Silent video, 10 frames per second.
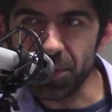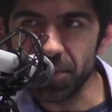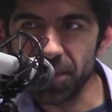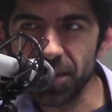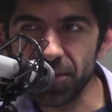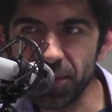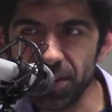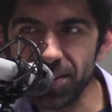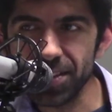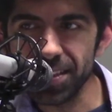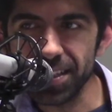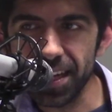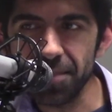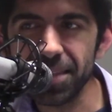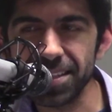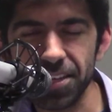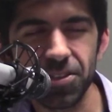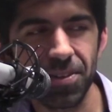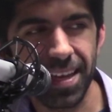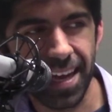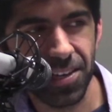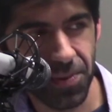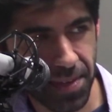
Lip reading: bit of footage this time. Like they showed like actual